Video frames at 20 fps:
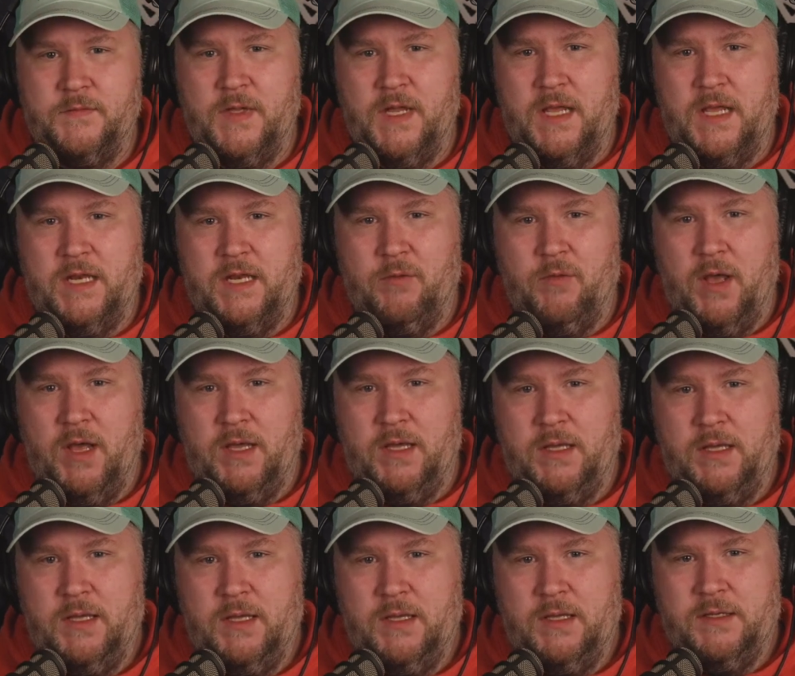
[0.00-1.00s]
anyway,
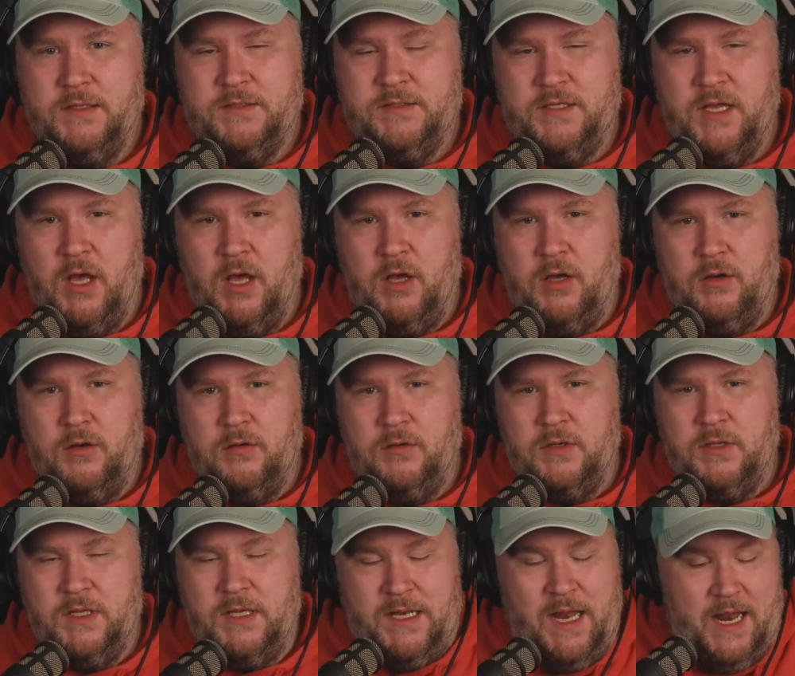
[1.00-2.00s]
so
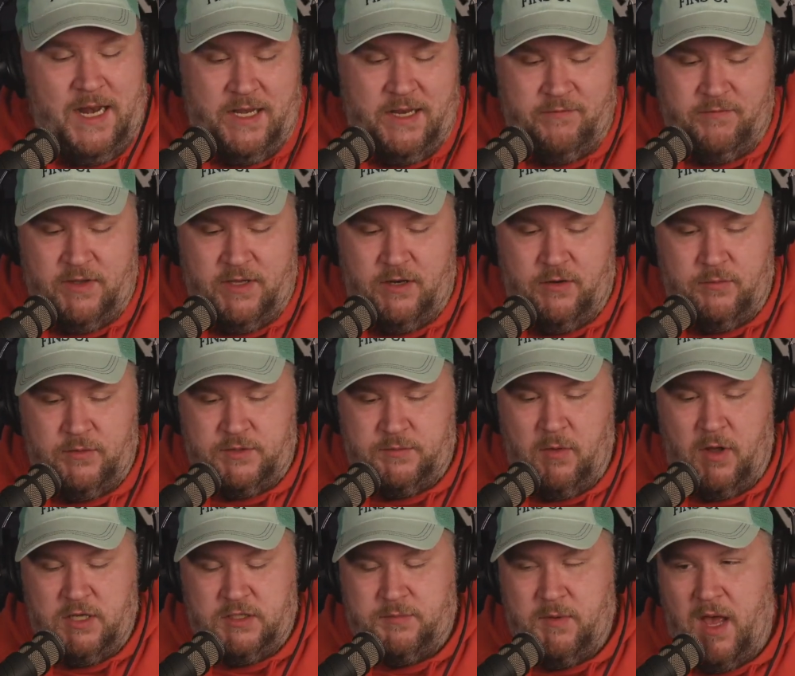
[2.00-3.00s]
and I didn't even get a
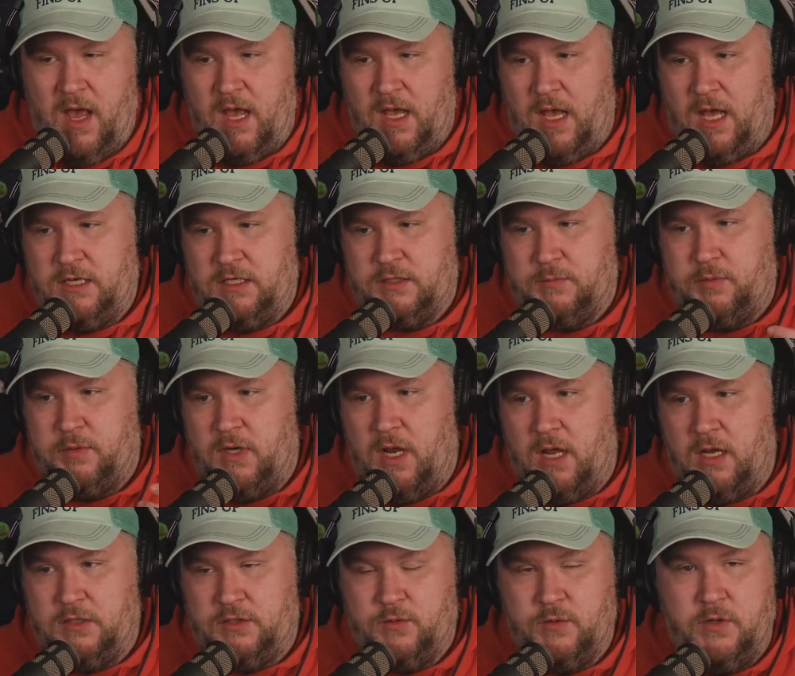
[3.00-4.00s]
response back. I just put out
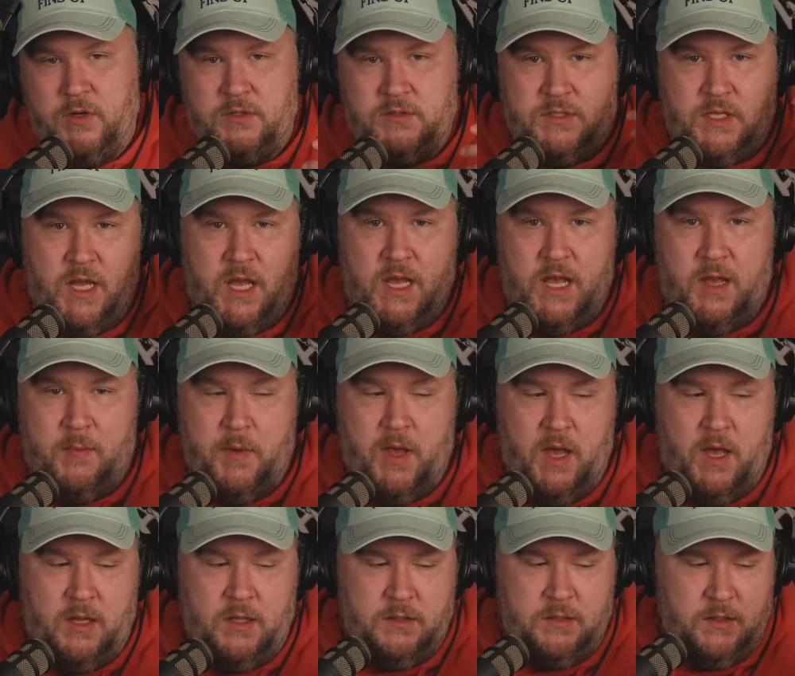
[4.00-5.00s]
on Twitter. I was like, "Hey, I'm
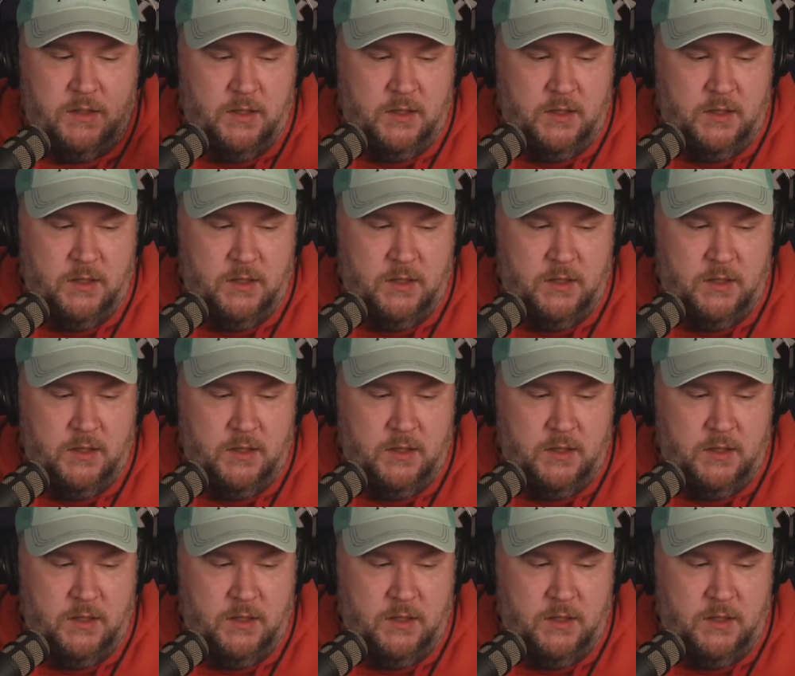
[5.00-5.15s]
out."